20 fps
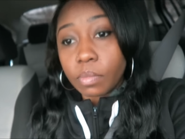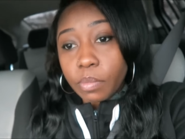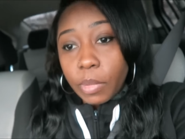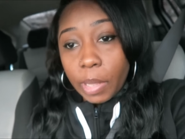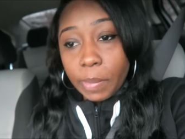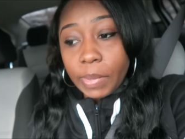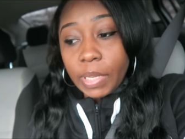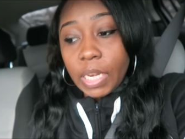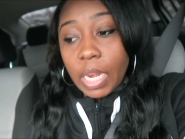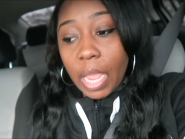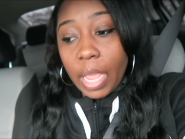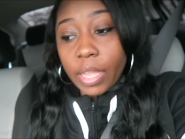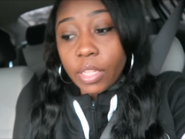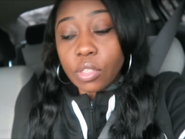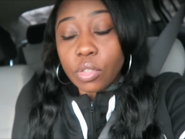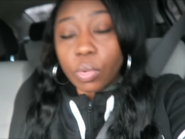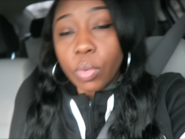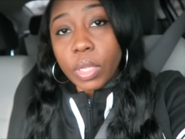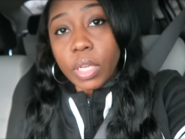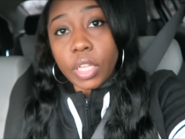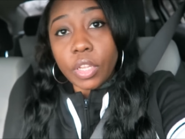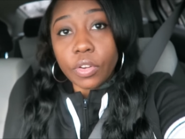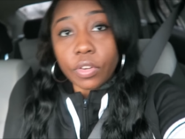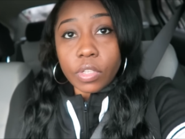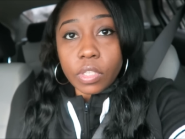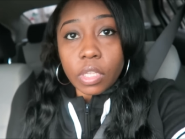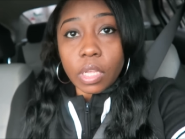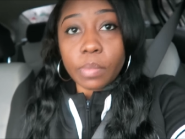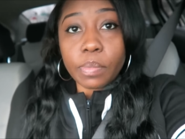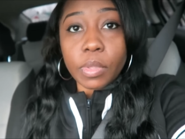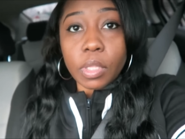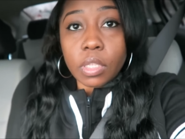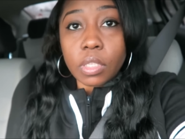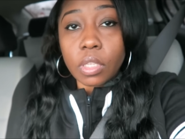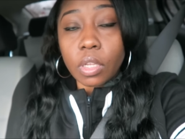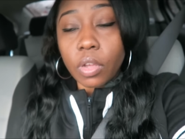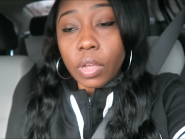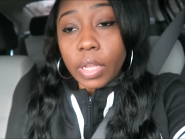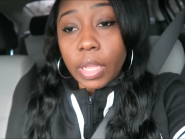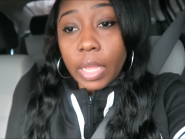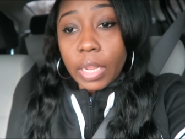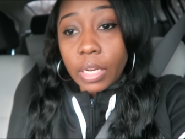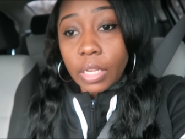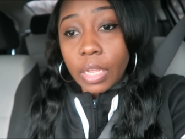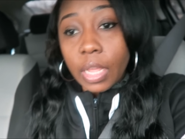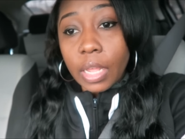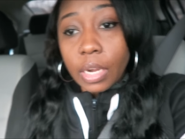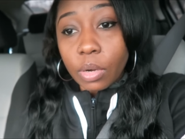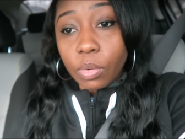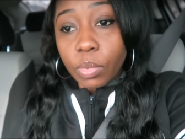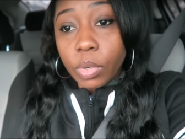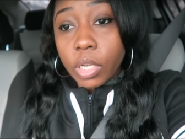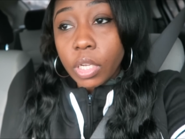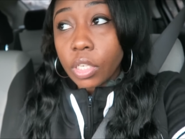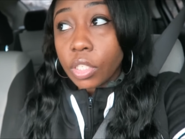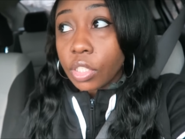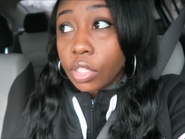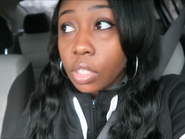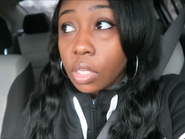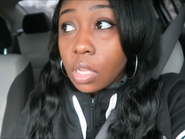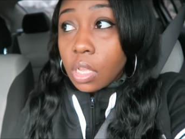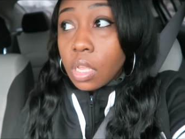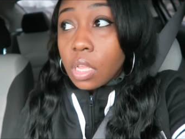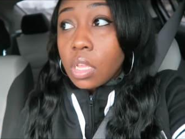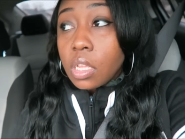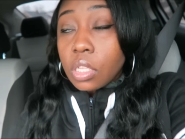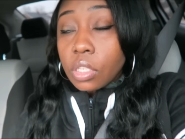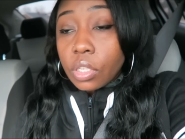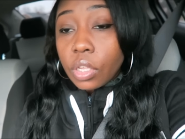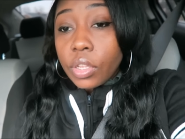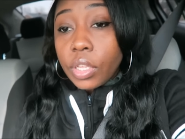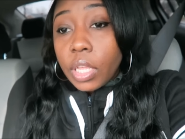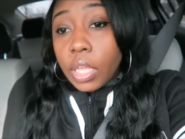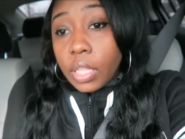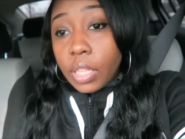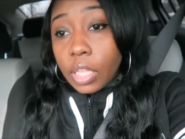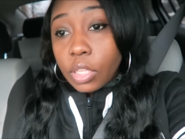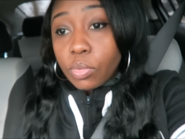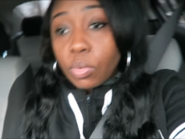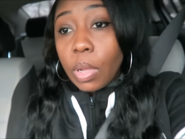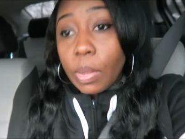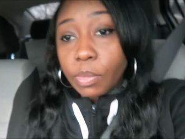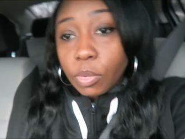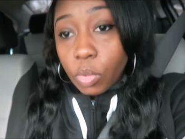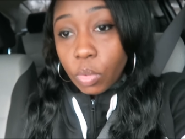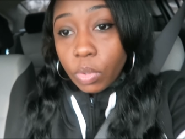maybe 9:20 or something, so I gotta kind of rush. So yeah, that's what I'm